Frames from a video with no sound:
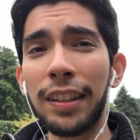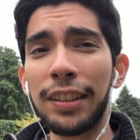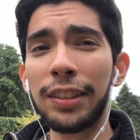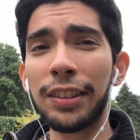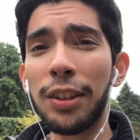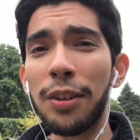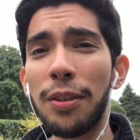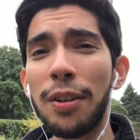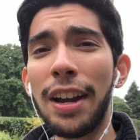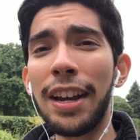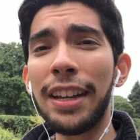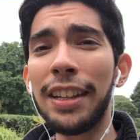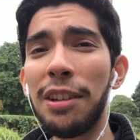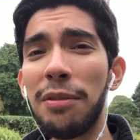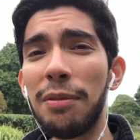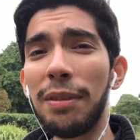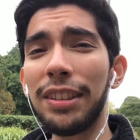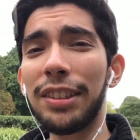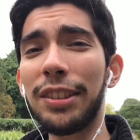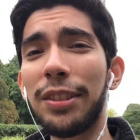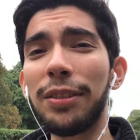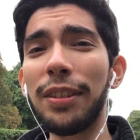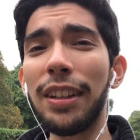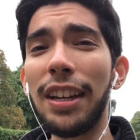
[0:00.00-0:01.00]
So
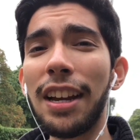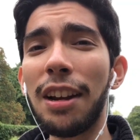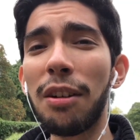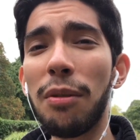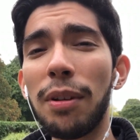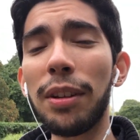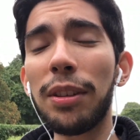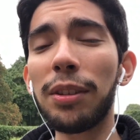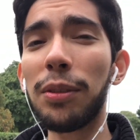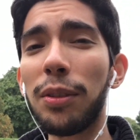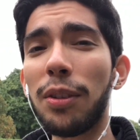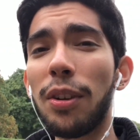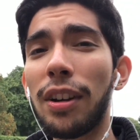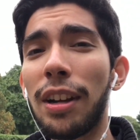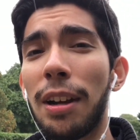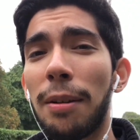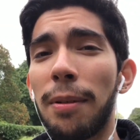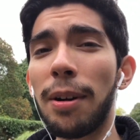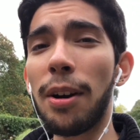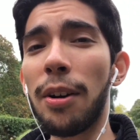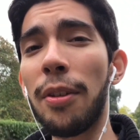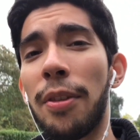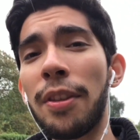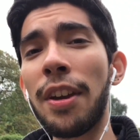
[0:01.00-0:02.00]
anyways, today I want to talk
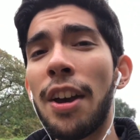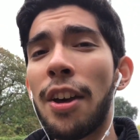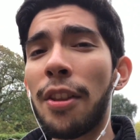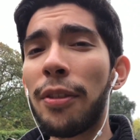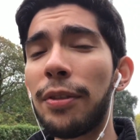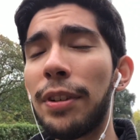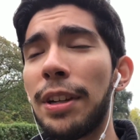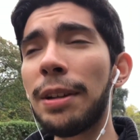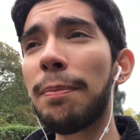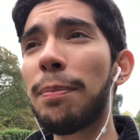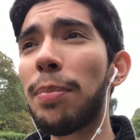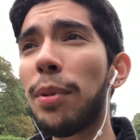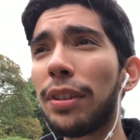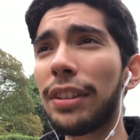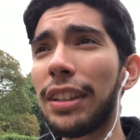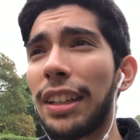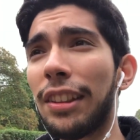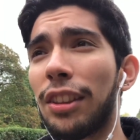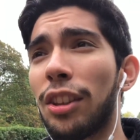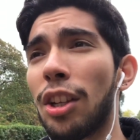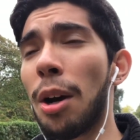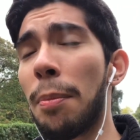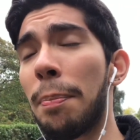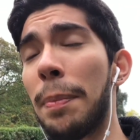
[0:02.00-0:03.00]
about 3
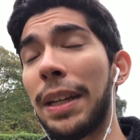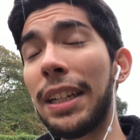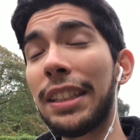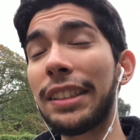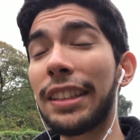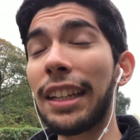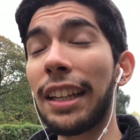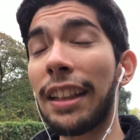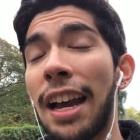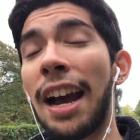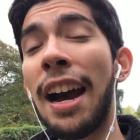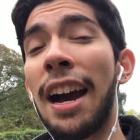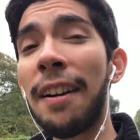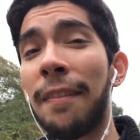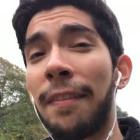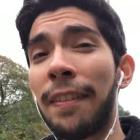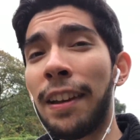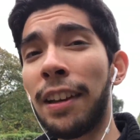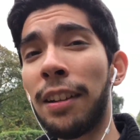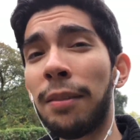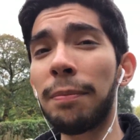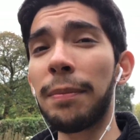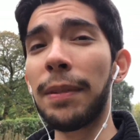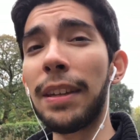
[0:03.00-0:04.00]
important topics that have
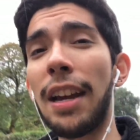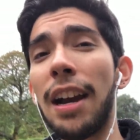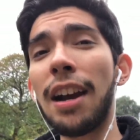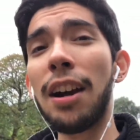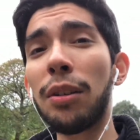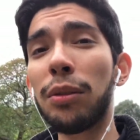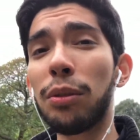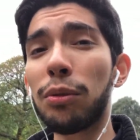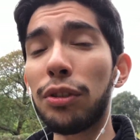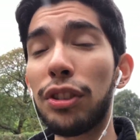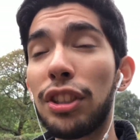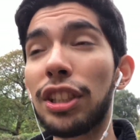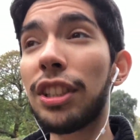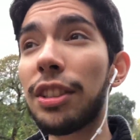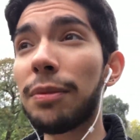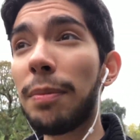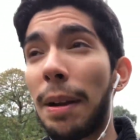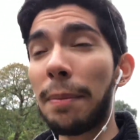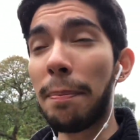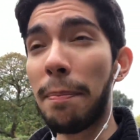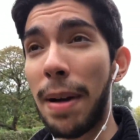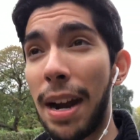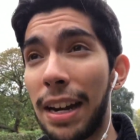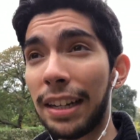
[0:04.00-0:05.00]
helped me out to change
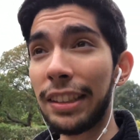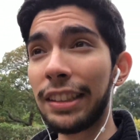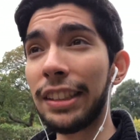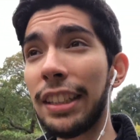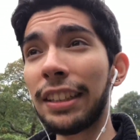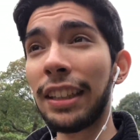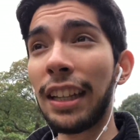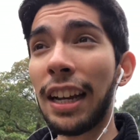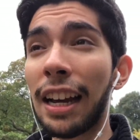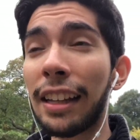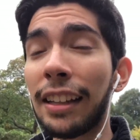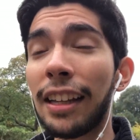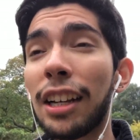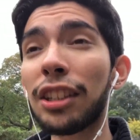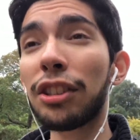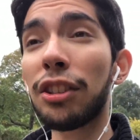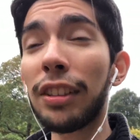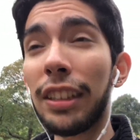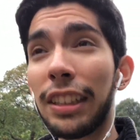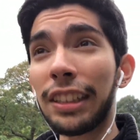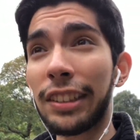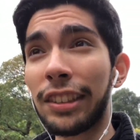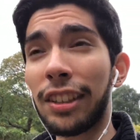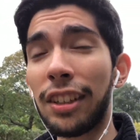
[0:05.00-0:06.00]
my mindset and
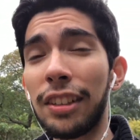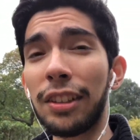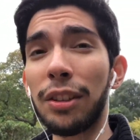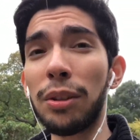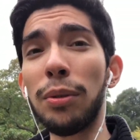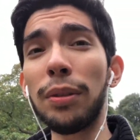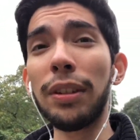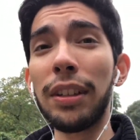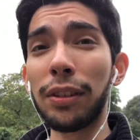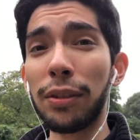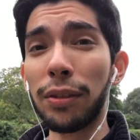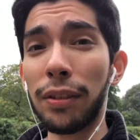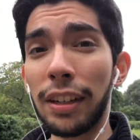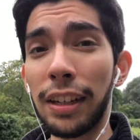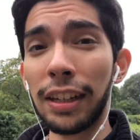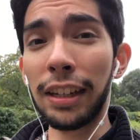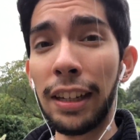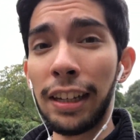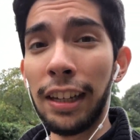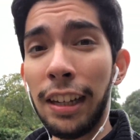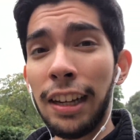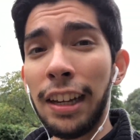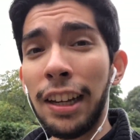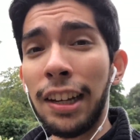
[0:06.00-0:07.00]
actually start doing today.
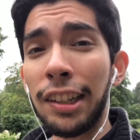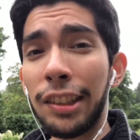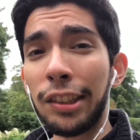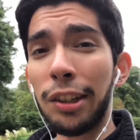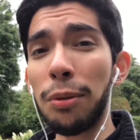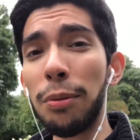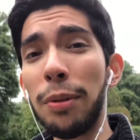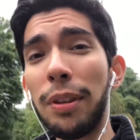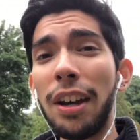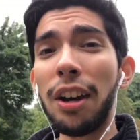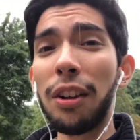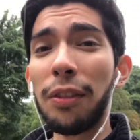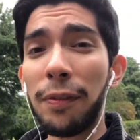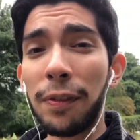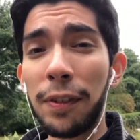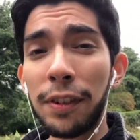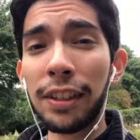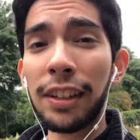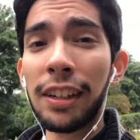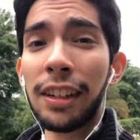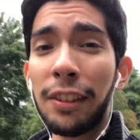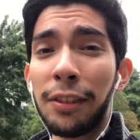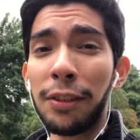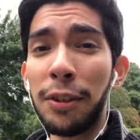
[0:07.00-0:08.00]
So without
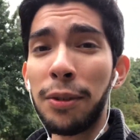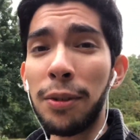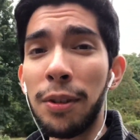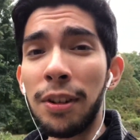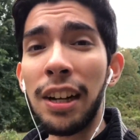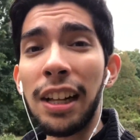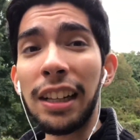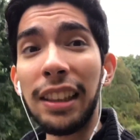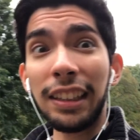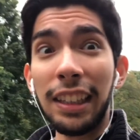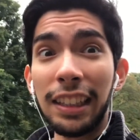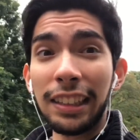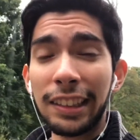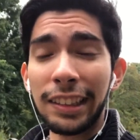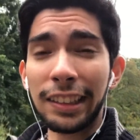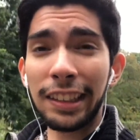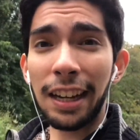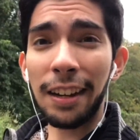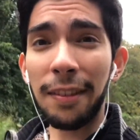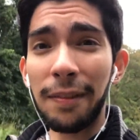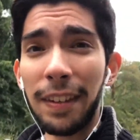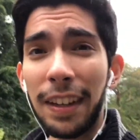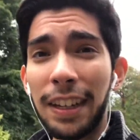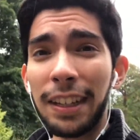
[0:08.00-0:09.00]
further ado, let's
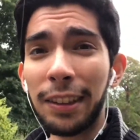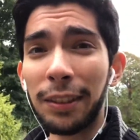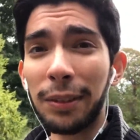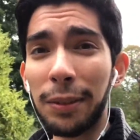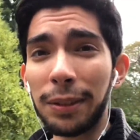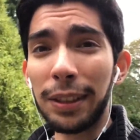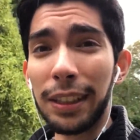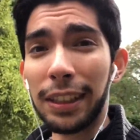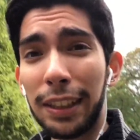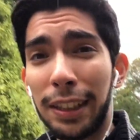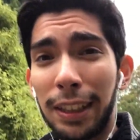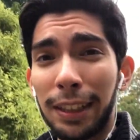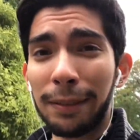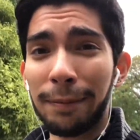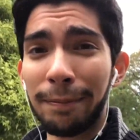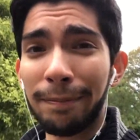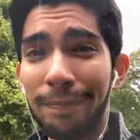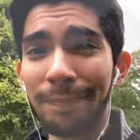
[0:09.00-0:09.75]
dive into it.